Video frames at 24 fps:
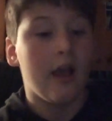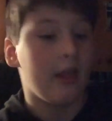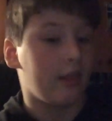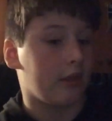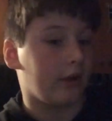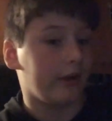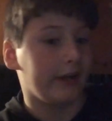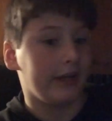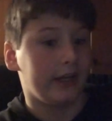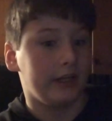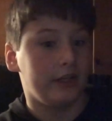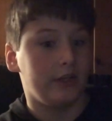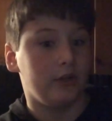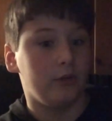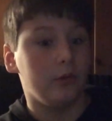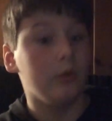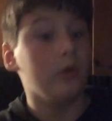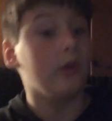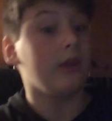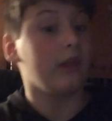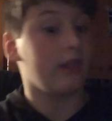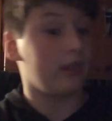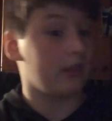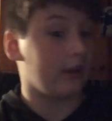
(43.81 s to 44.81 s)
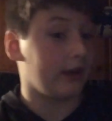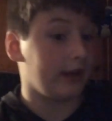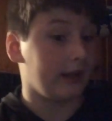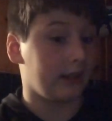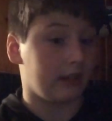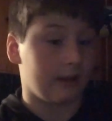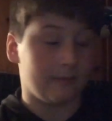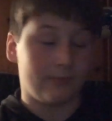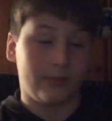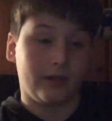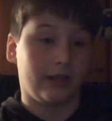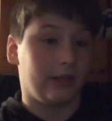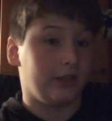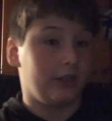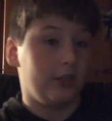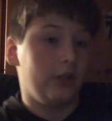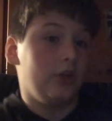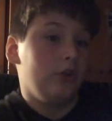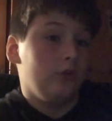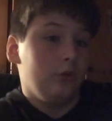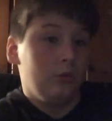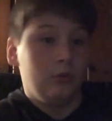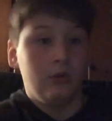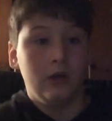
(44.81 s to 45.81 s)
Starting something
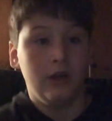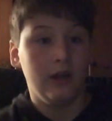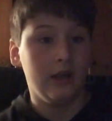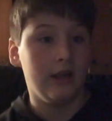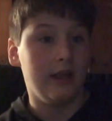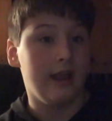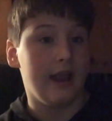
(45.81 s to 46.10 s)
new.